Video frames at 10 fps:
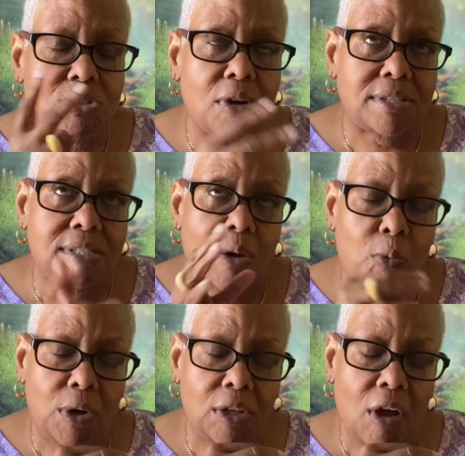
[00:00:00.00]
So I set
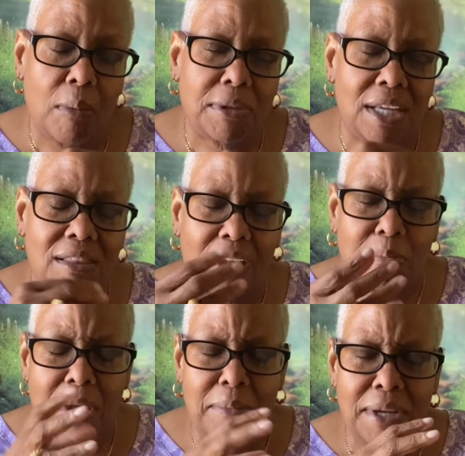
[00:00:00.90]
1 alarm, and then like
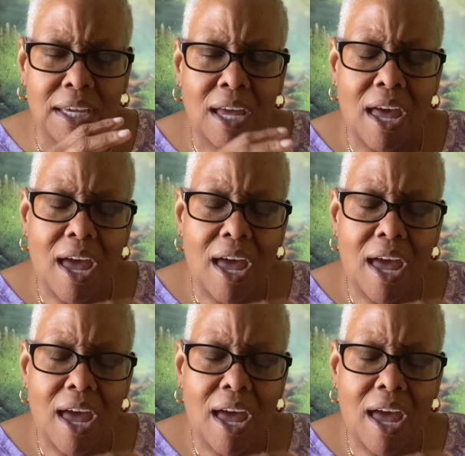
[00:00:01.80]
maybe